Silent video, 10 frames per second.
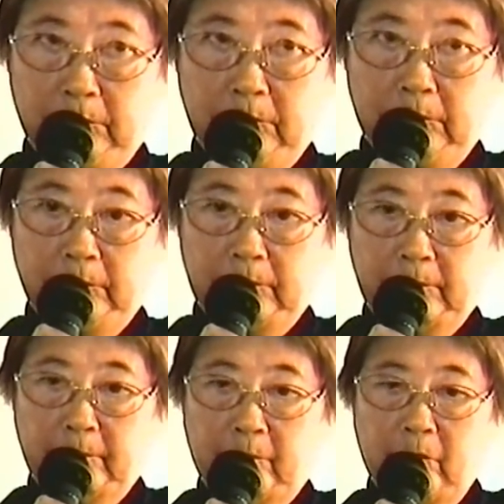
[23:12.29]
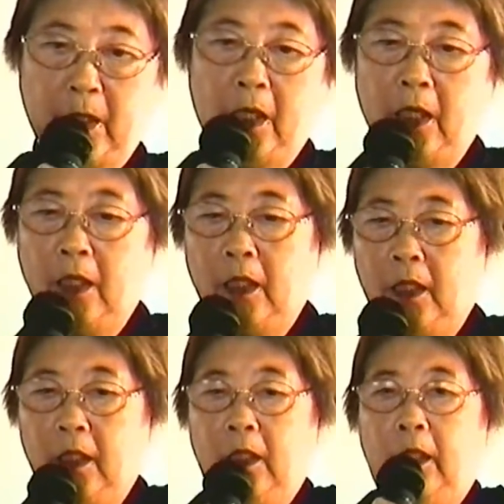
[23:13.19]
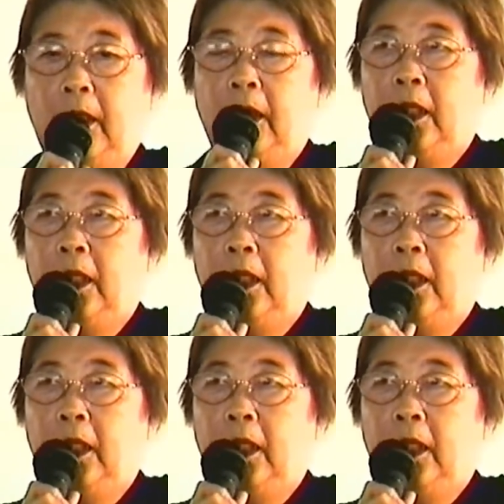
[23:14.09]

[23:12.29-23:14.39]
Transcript: No one is speaking in this clip.